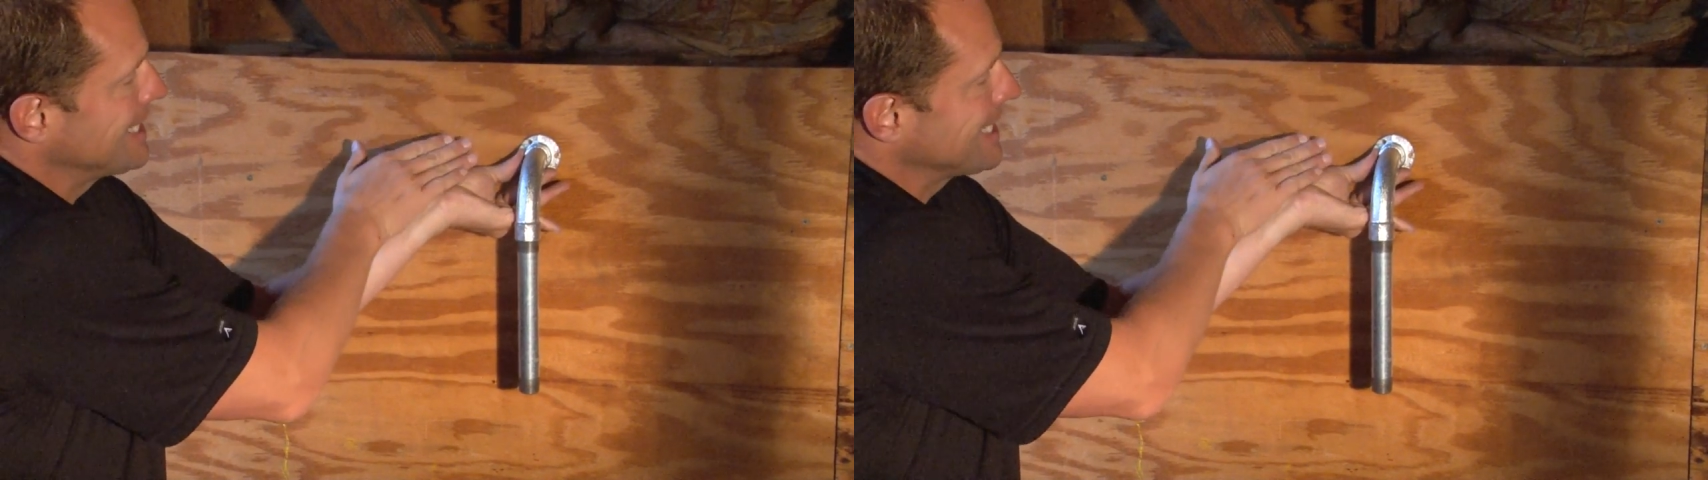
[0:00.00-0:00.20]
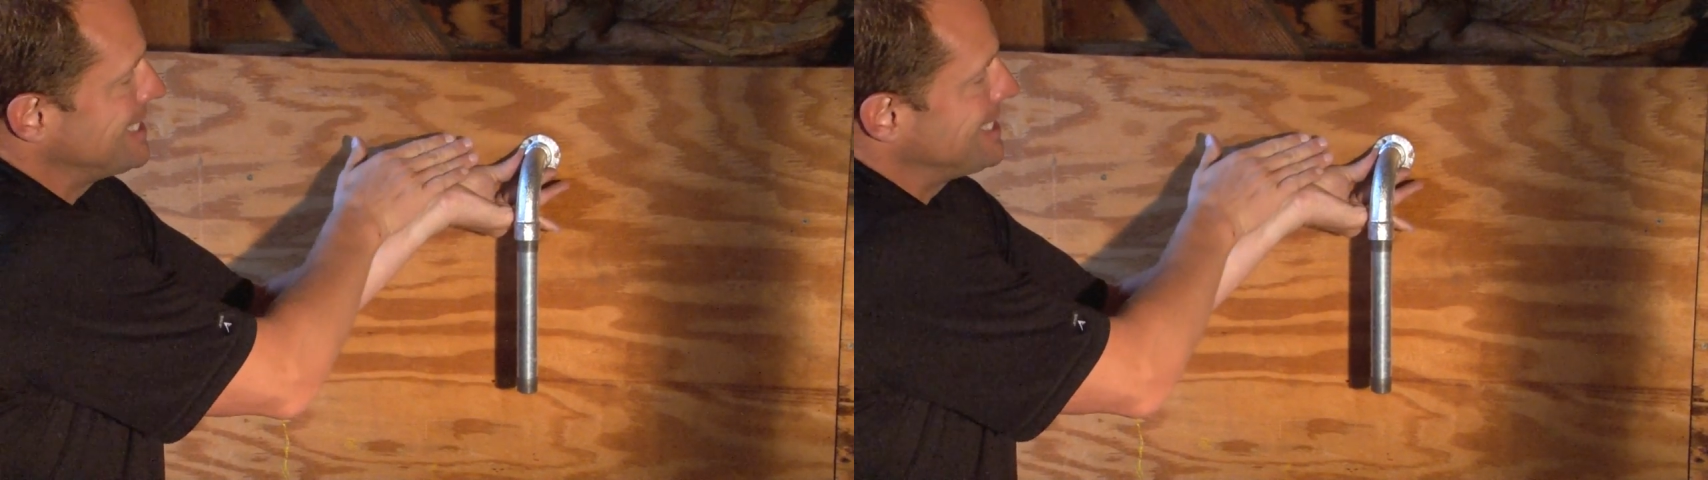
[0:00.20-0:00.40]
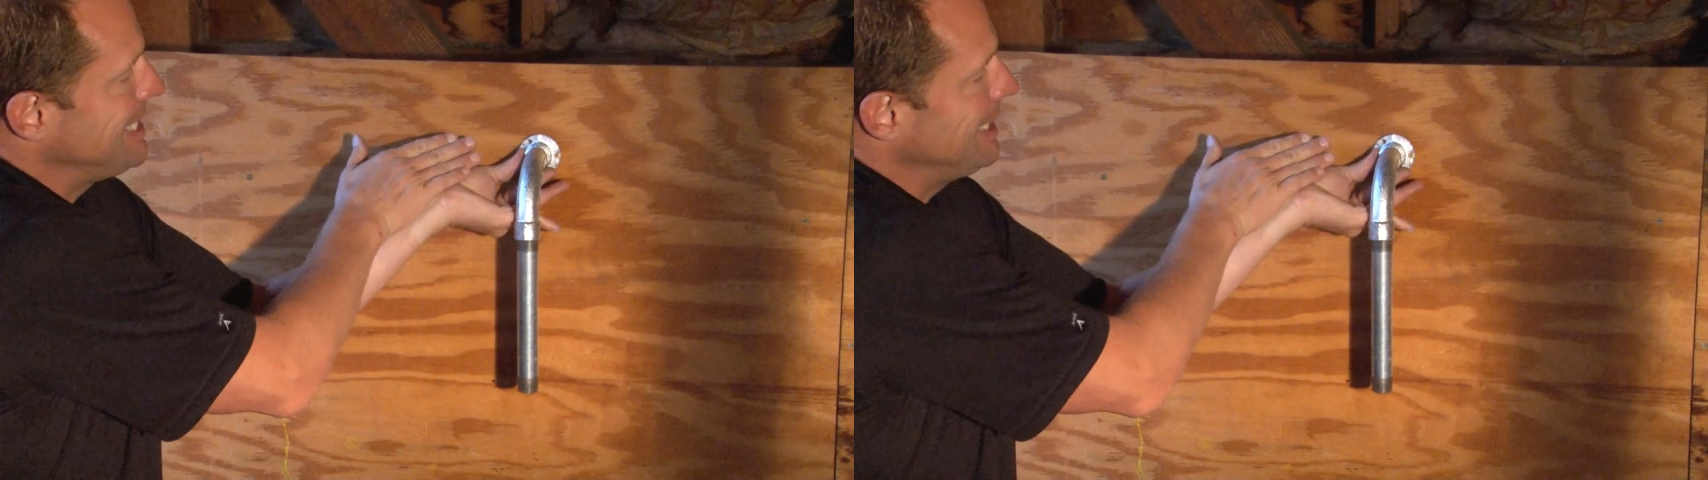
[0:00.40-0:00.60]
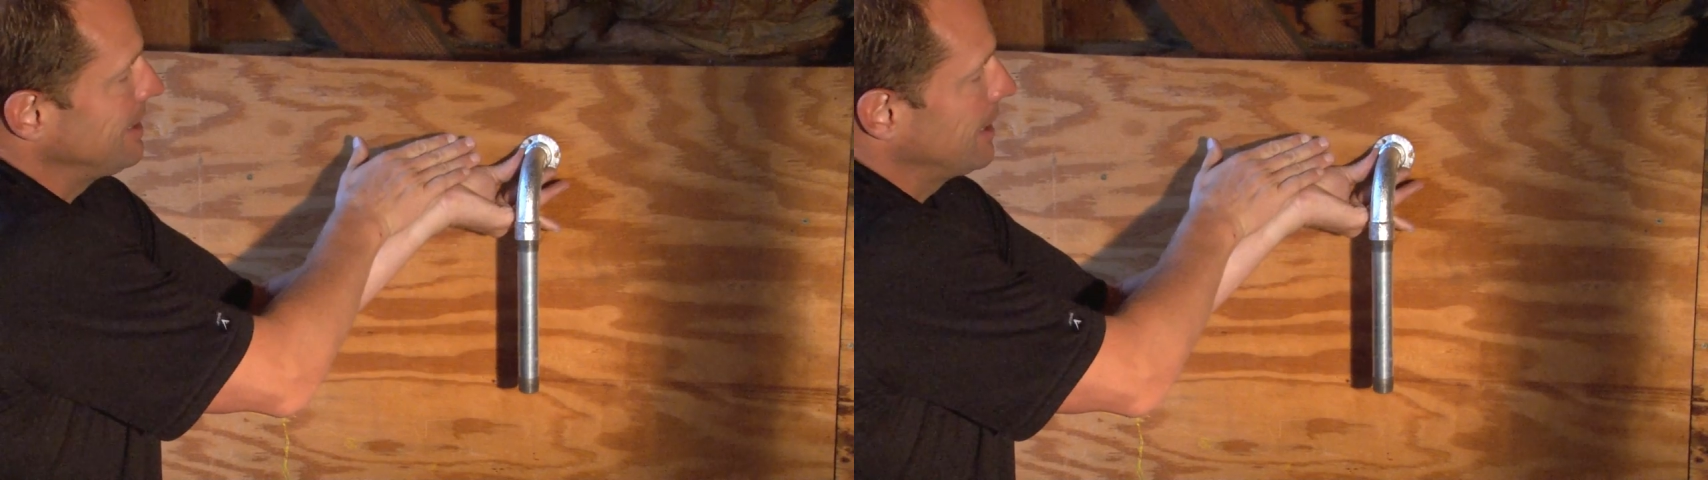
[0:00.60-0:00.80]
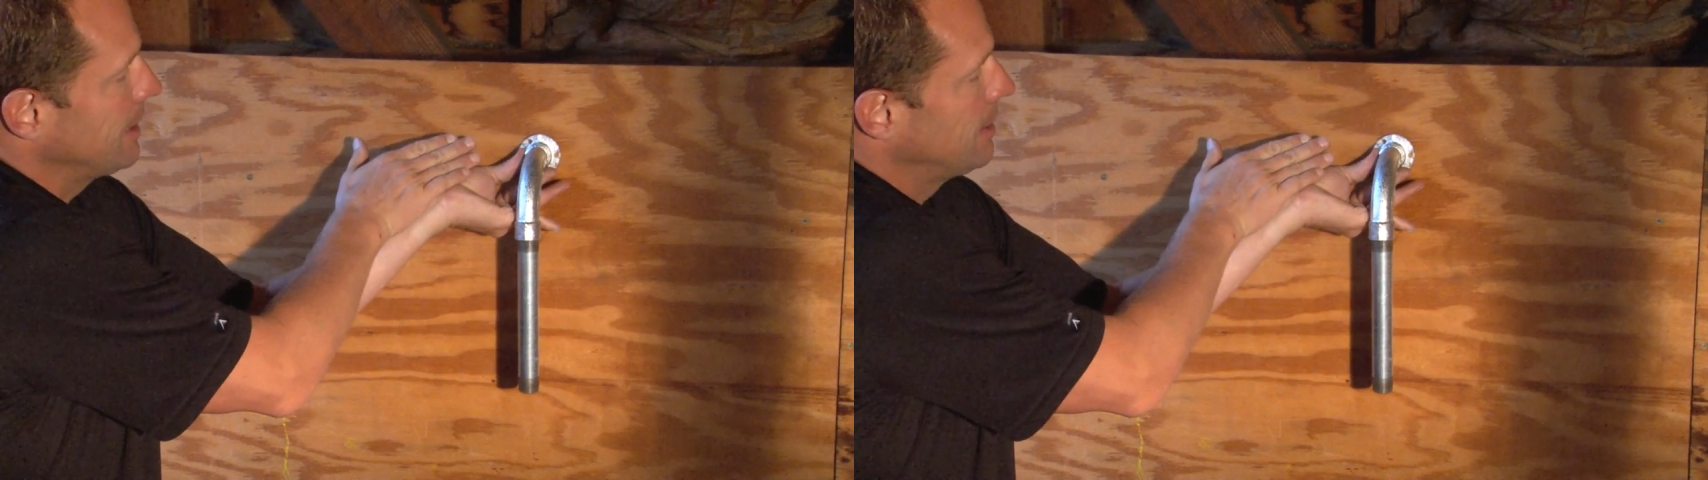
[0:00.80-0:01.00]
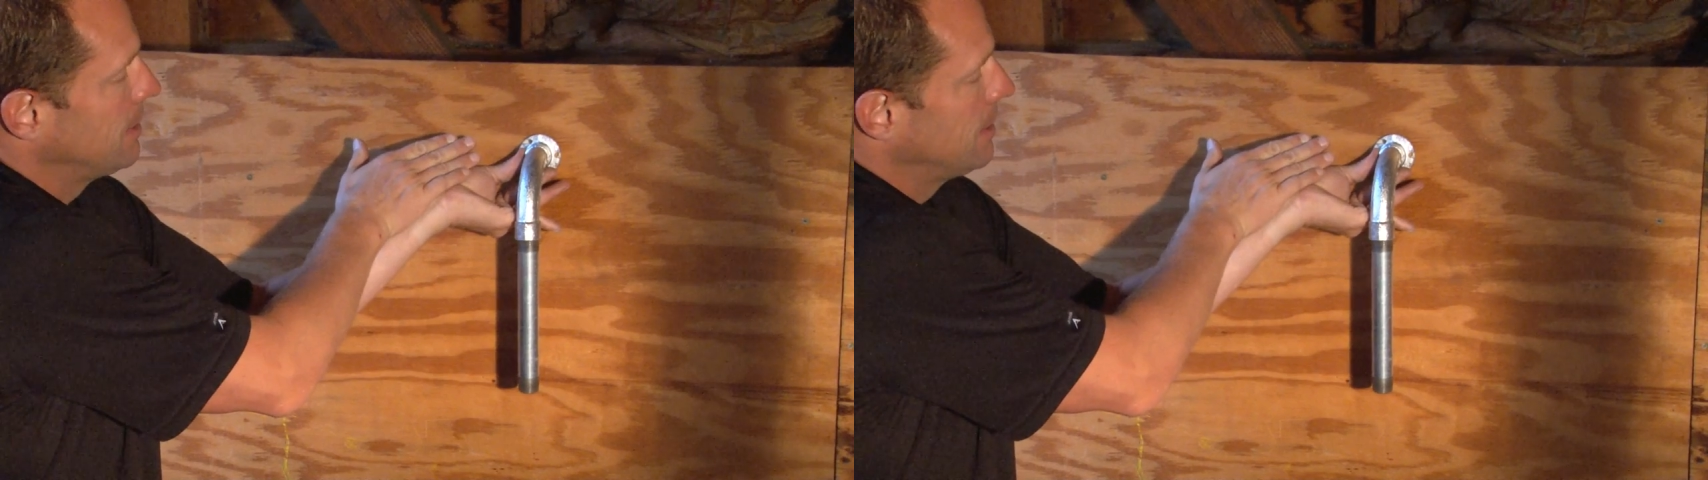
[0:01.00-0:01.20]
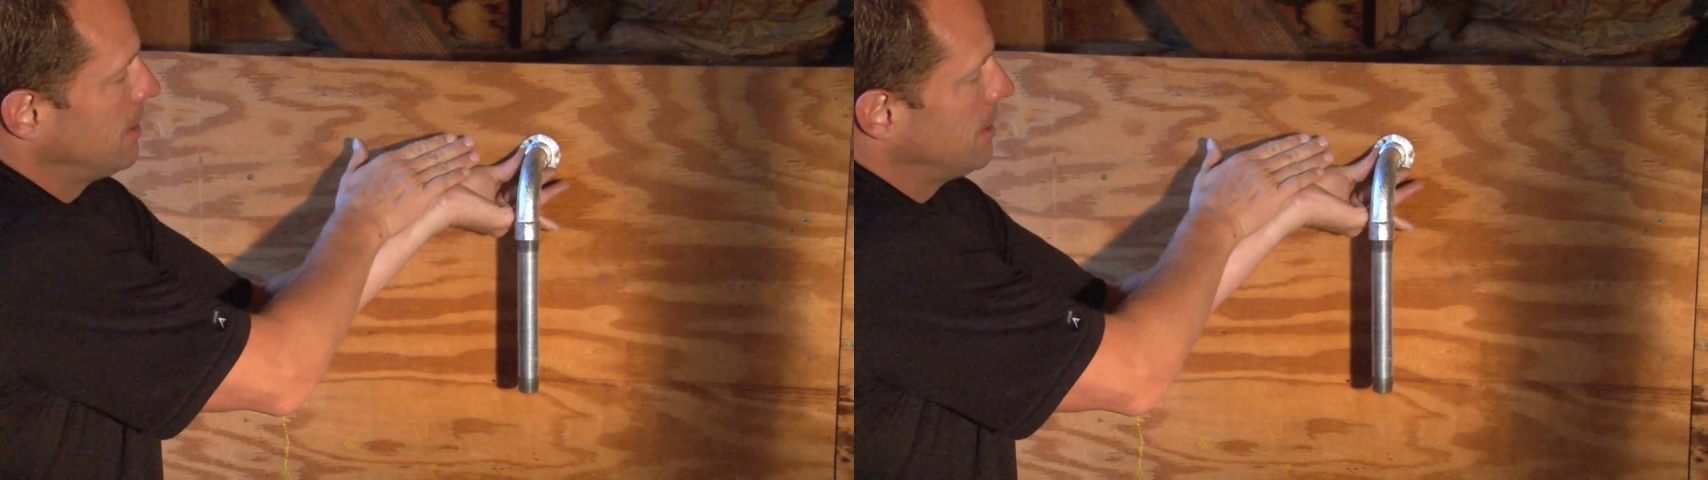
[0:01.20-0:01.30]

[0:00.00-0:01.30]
as a sealing